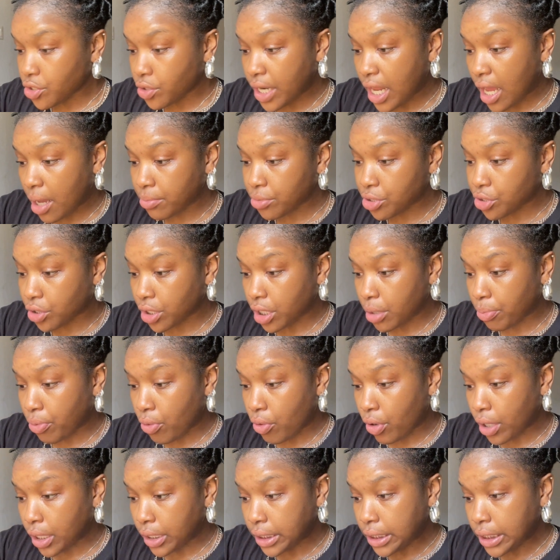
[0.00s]
now I'm just gonna
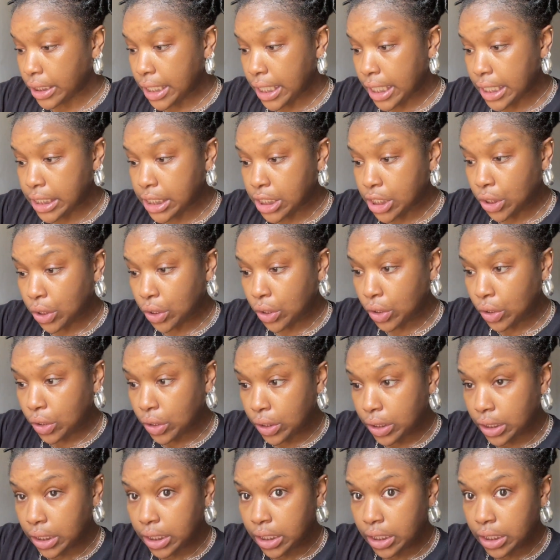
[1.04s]
pour a little,